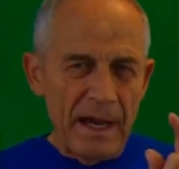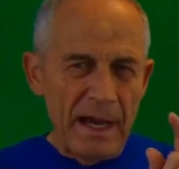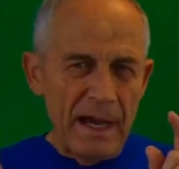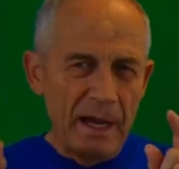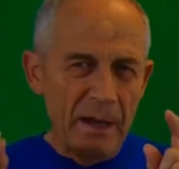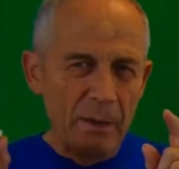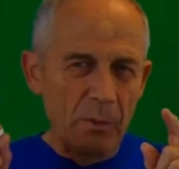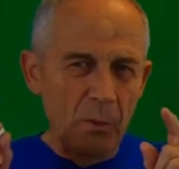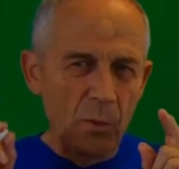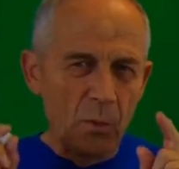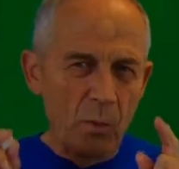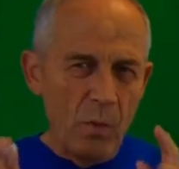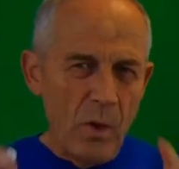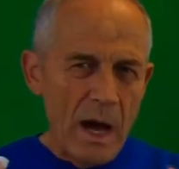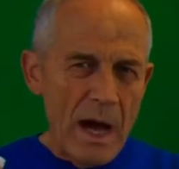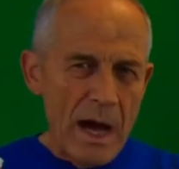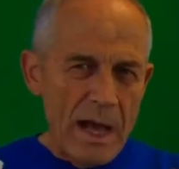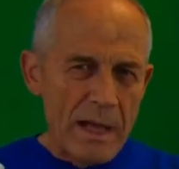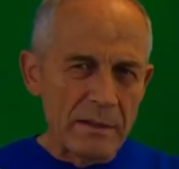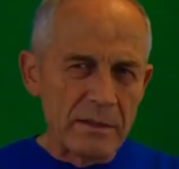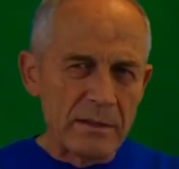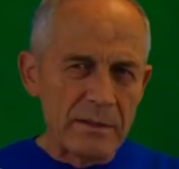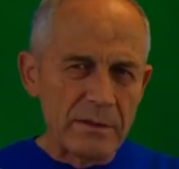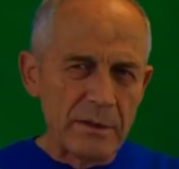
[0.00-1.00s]
I
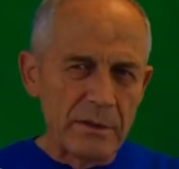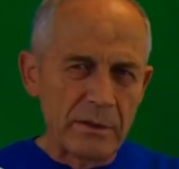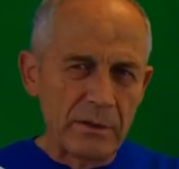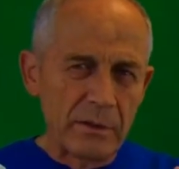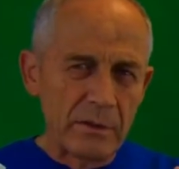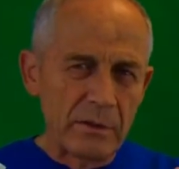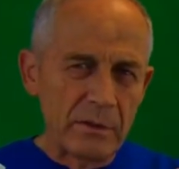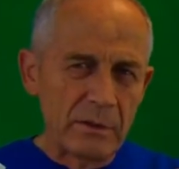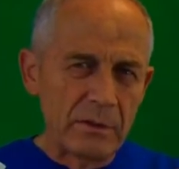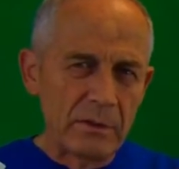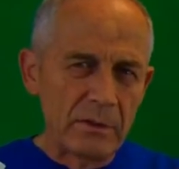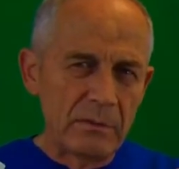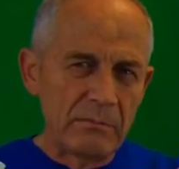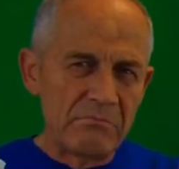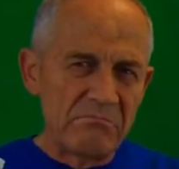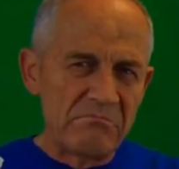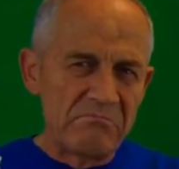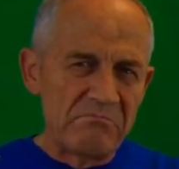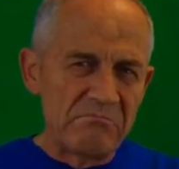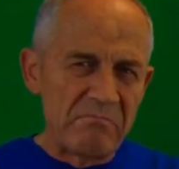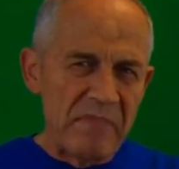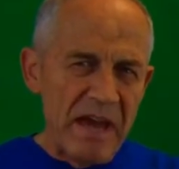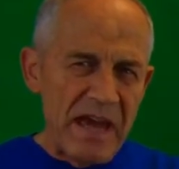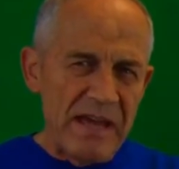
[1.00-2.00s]
want to
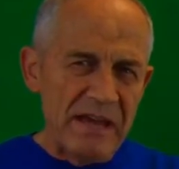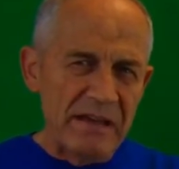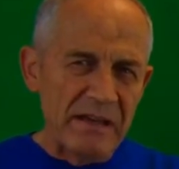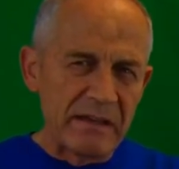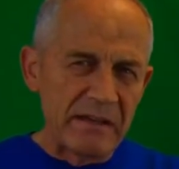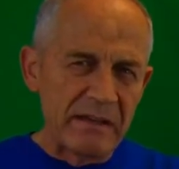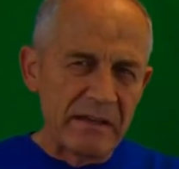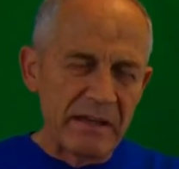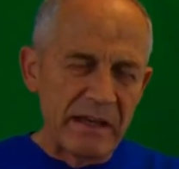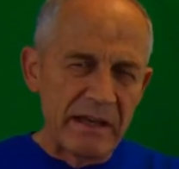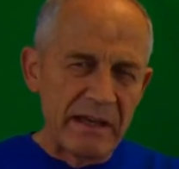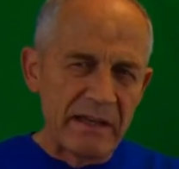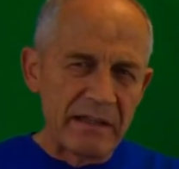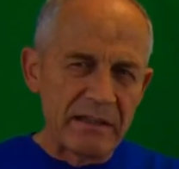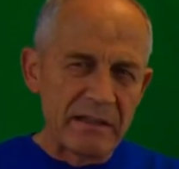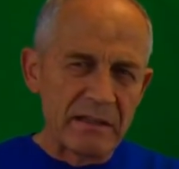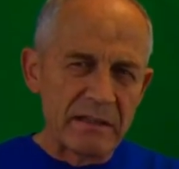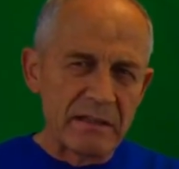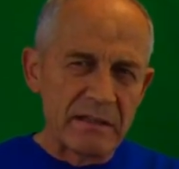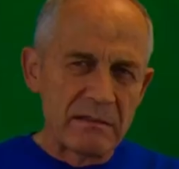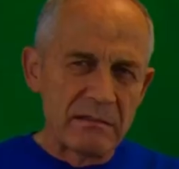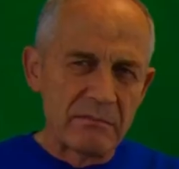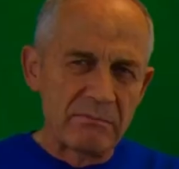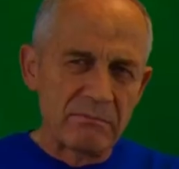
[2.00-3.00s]
make
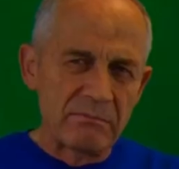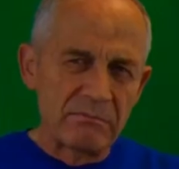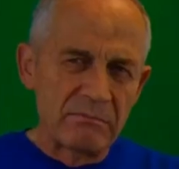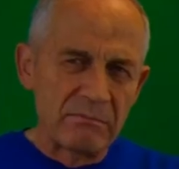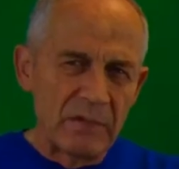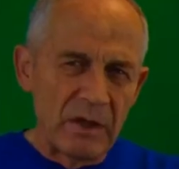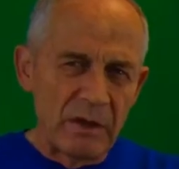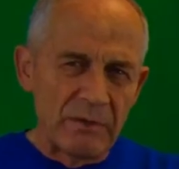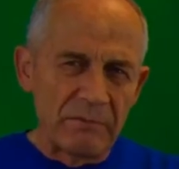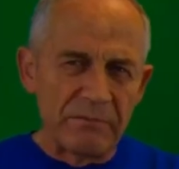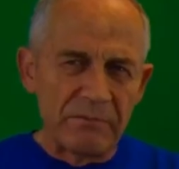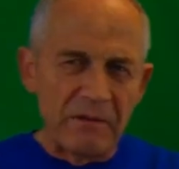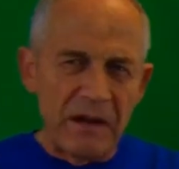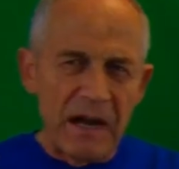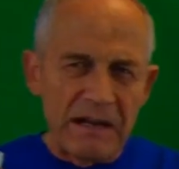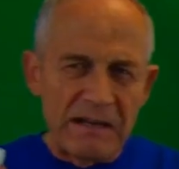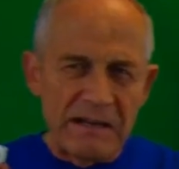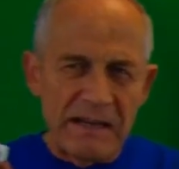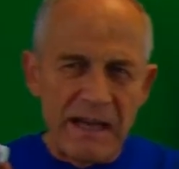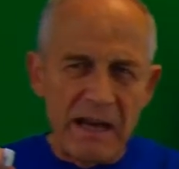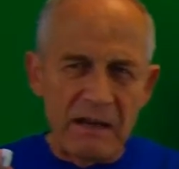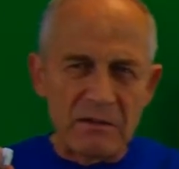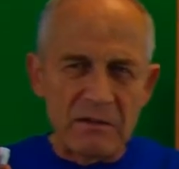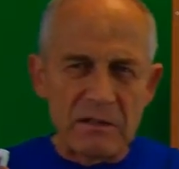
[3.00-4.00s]
this, or
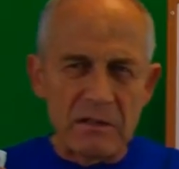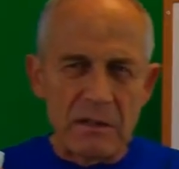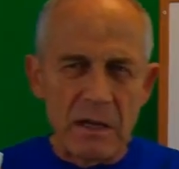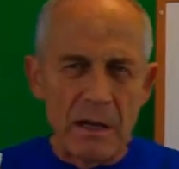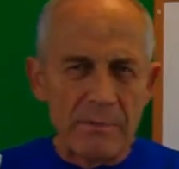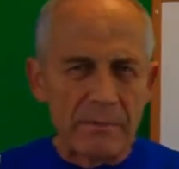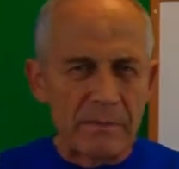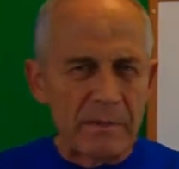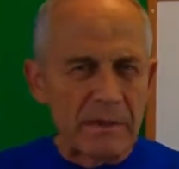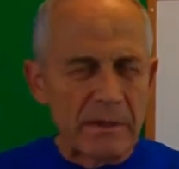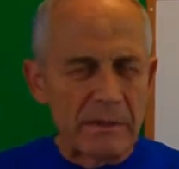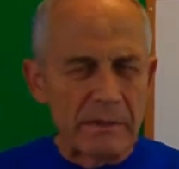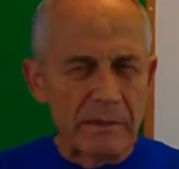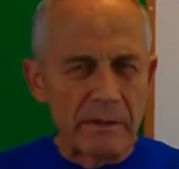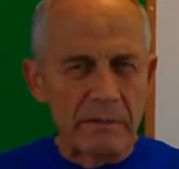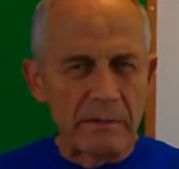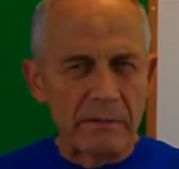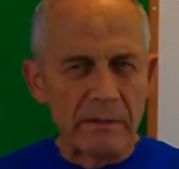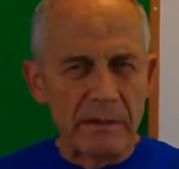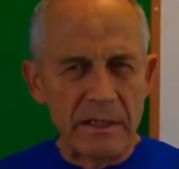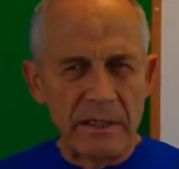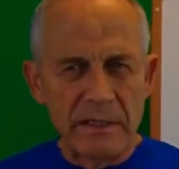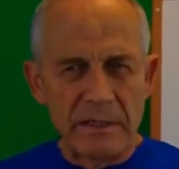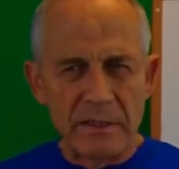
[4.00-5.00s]
find out something
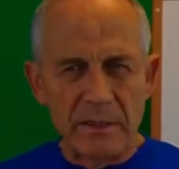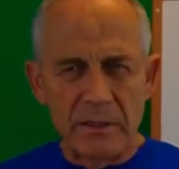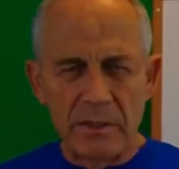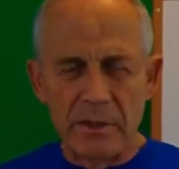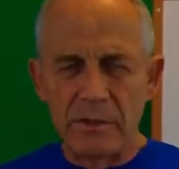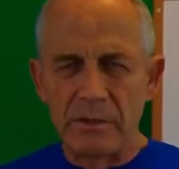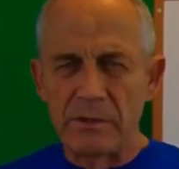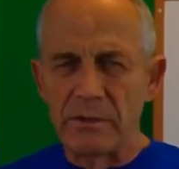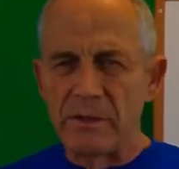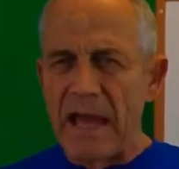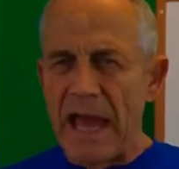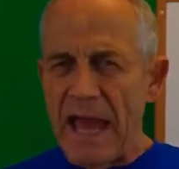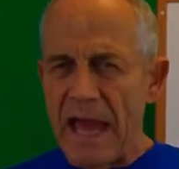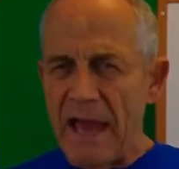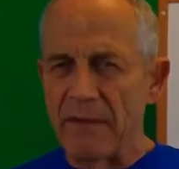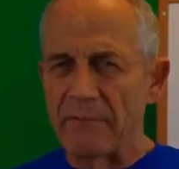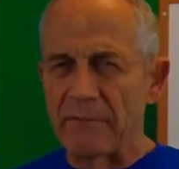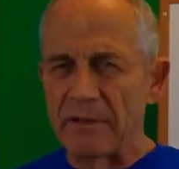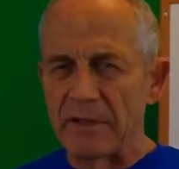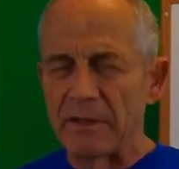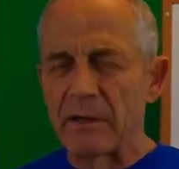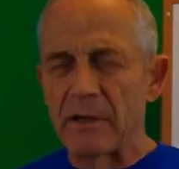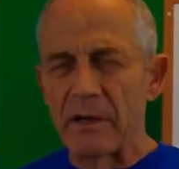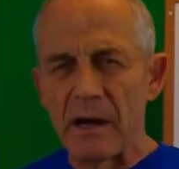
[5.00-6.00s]
that these two
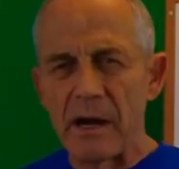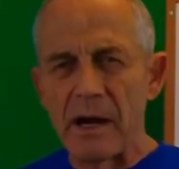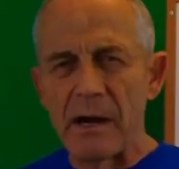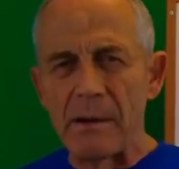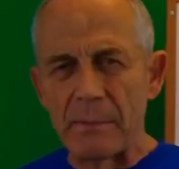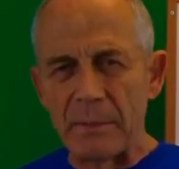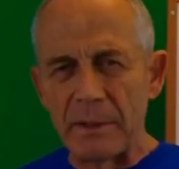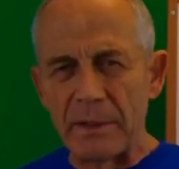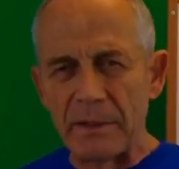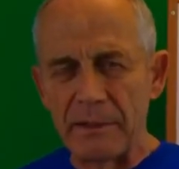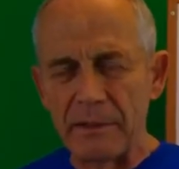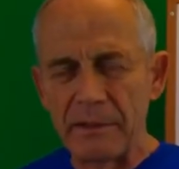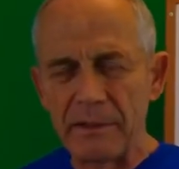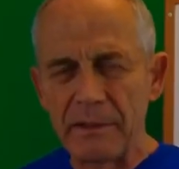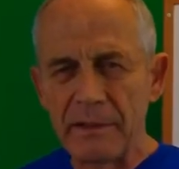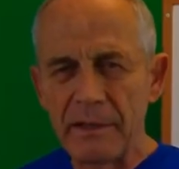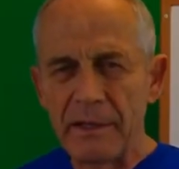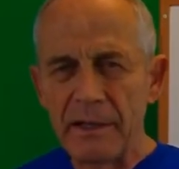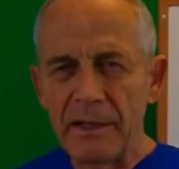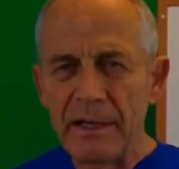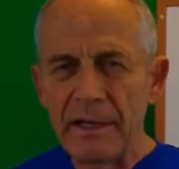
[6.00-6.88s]
have in common.